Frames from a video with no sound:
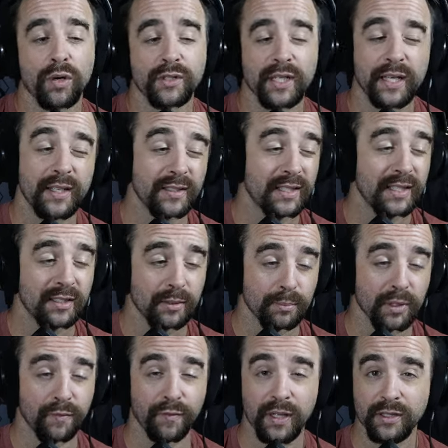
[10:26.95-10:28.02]
I could see some
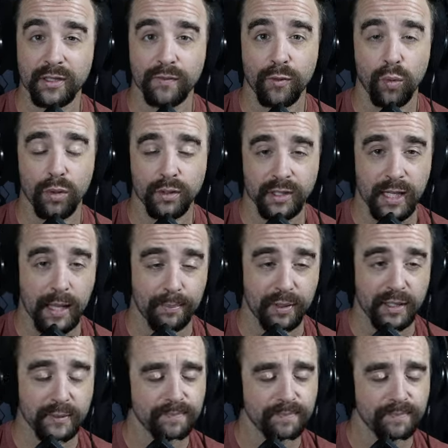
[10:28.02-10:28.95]
defensive quirks happening